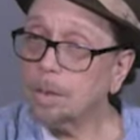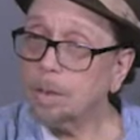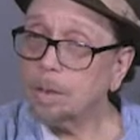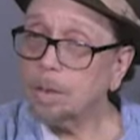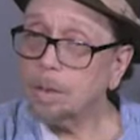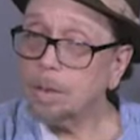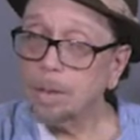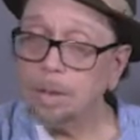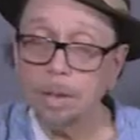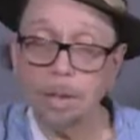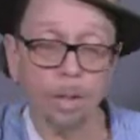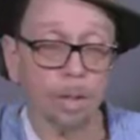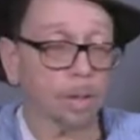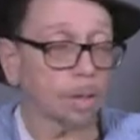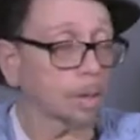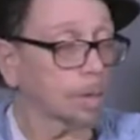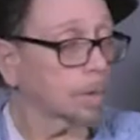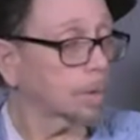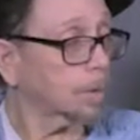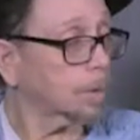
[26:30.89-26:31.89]

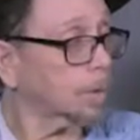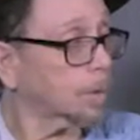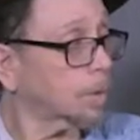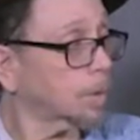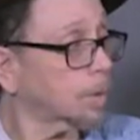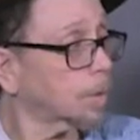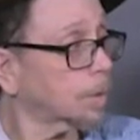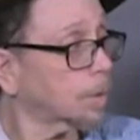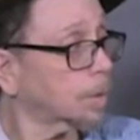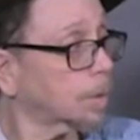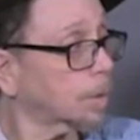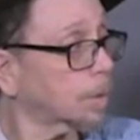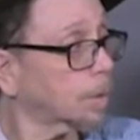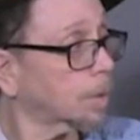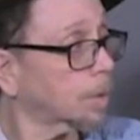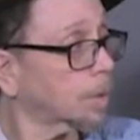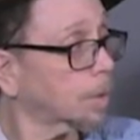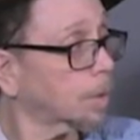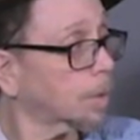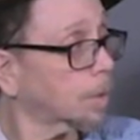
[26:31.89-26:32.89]

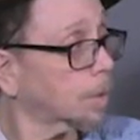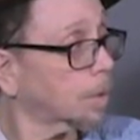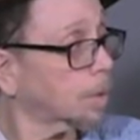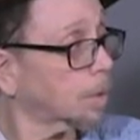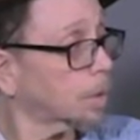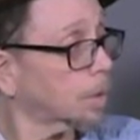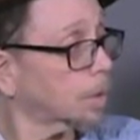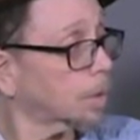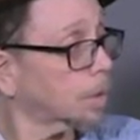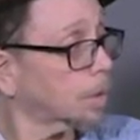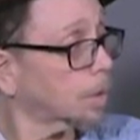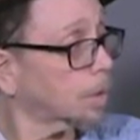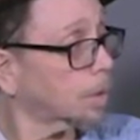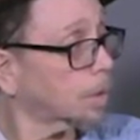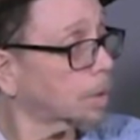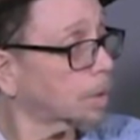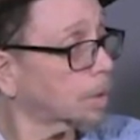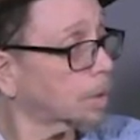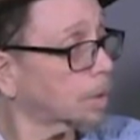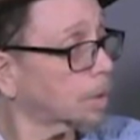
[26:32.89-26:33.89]

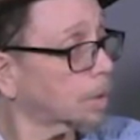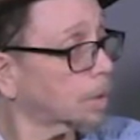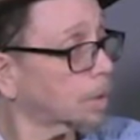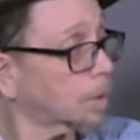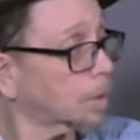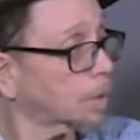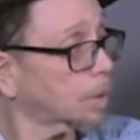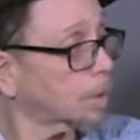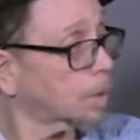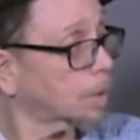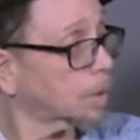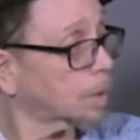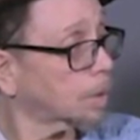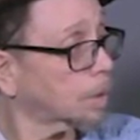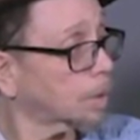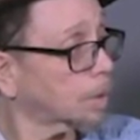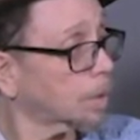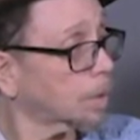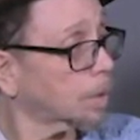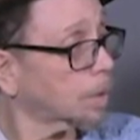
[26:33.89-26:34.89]

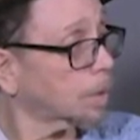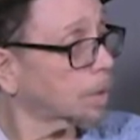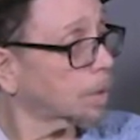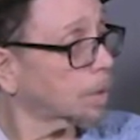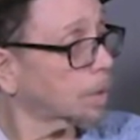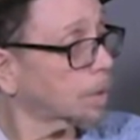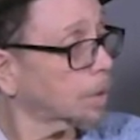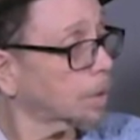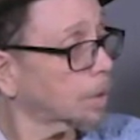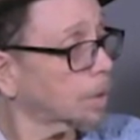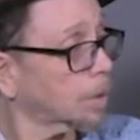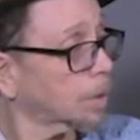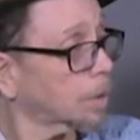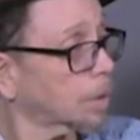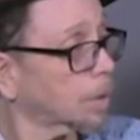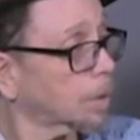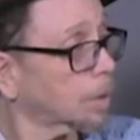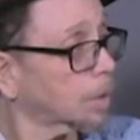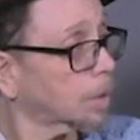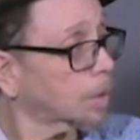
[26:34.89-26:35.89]

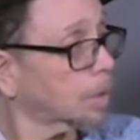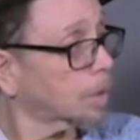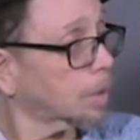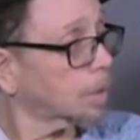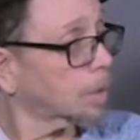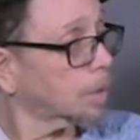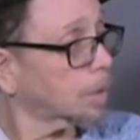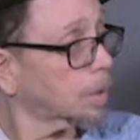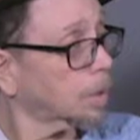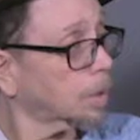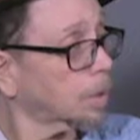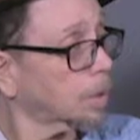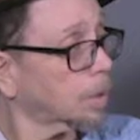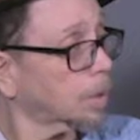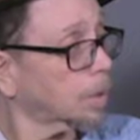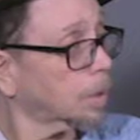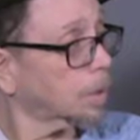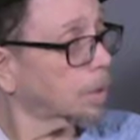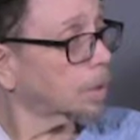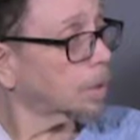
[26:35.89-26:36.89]

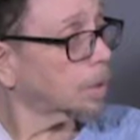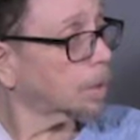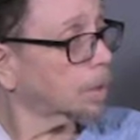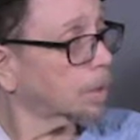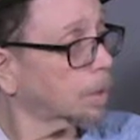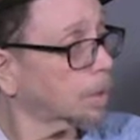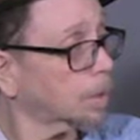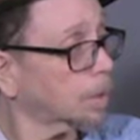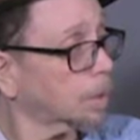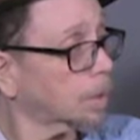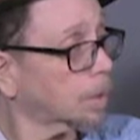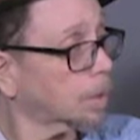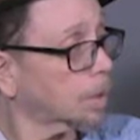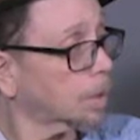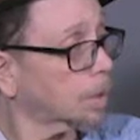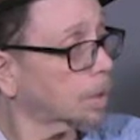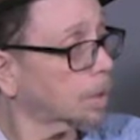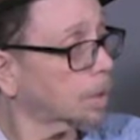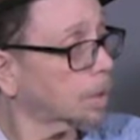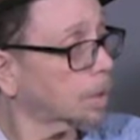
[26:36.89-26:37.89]

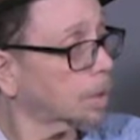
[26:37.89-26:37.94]
The person shown says nothing.